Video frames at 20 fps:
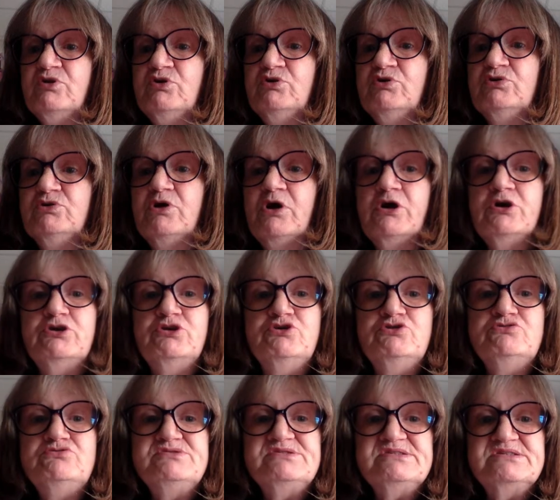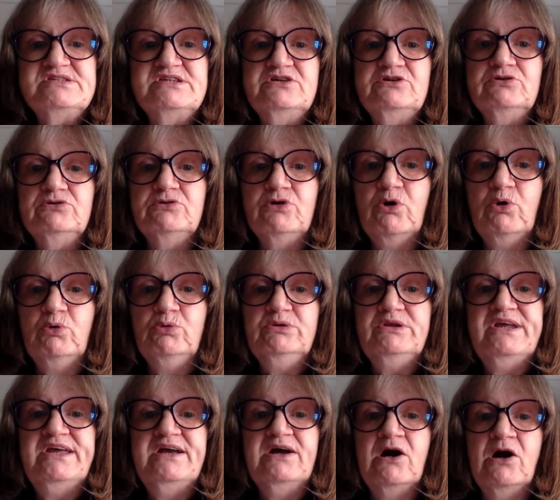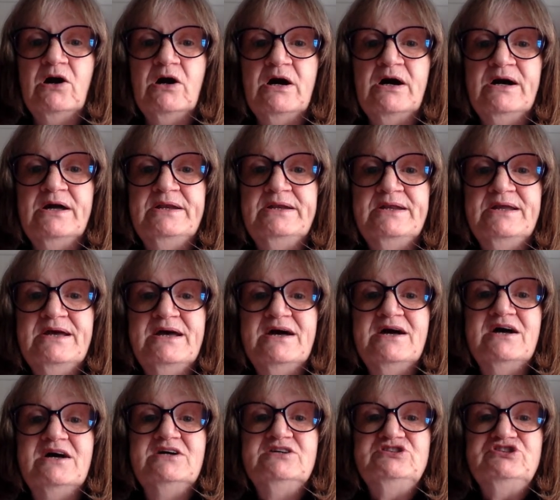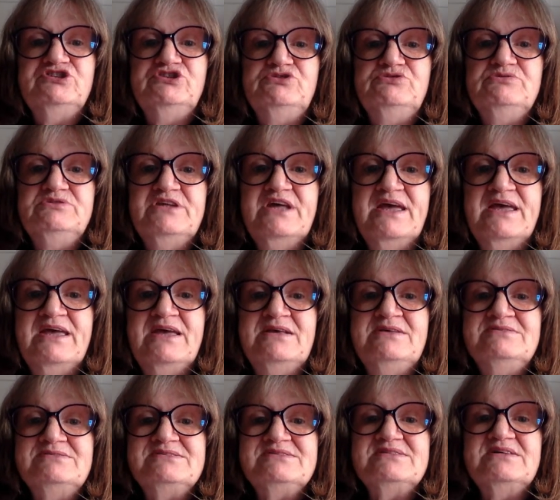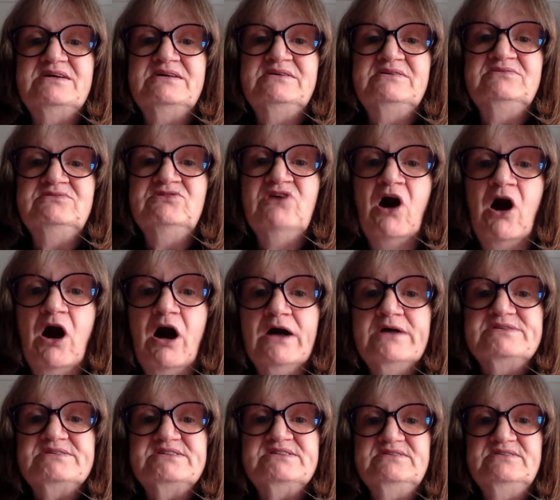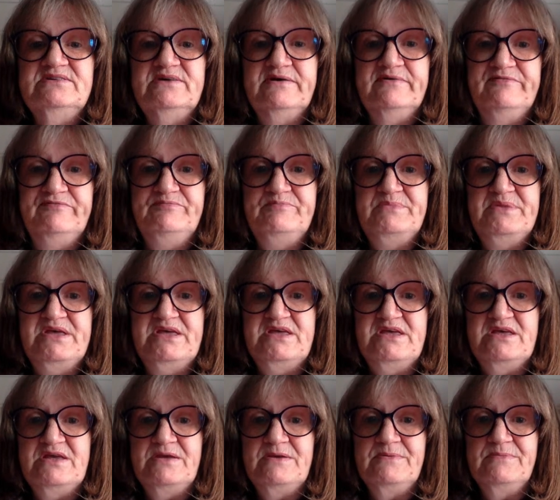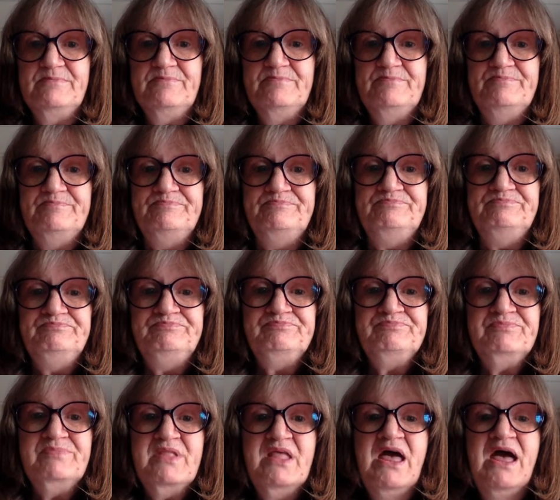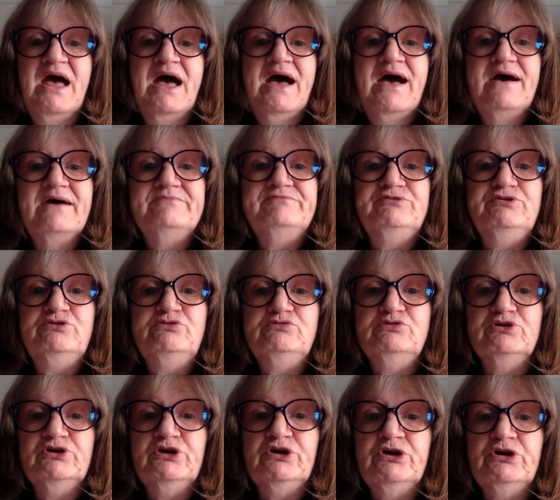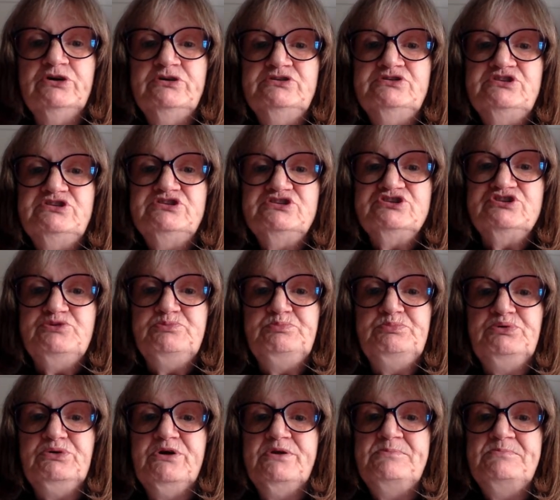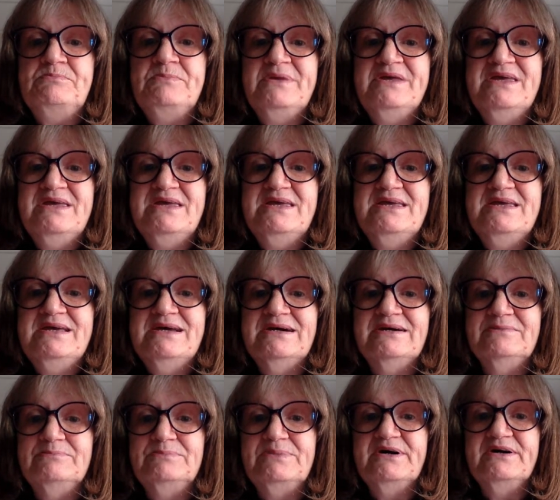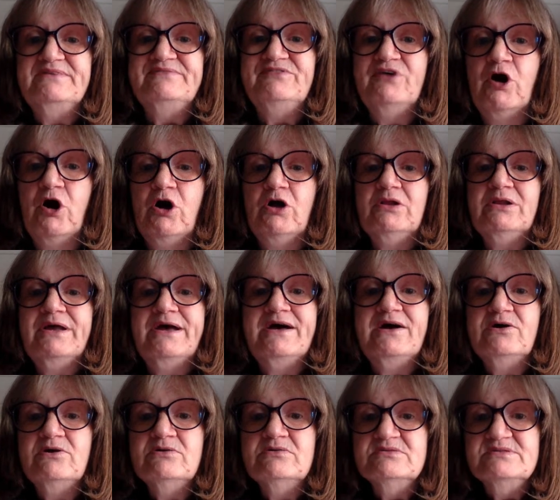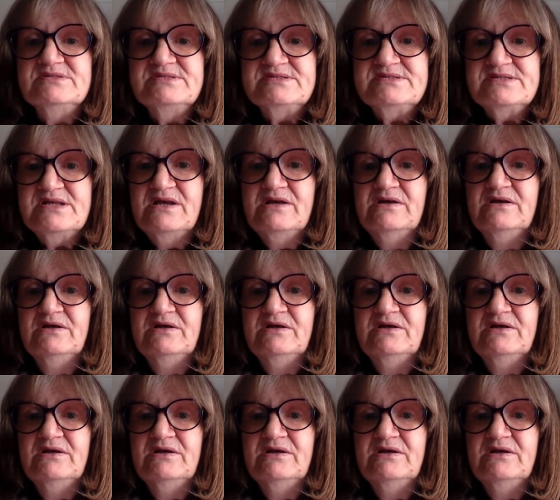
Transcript: Or are you still holding on to things not of me? Have you learned to put me above all else,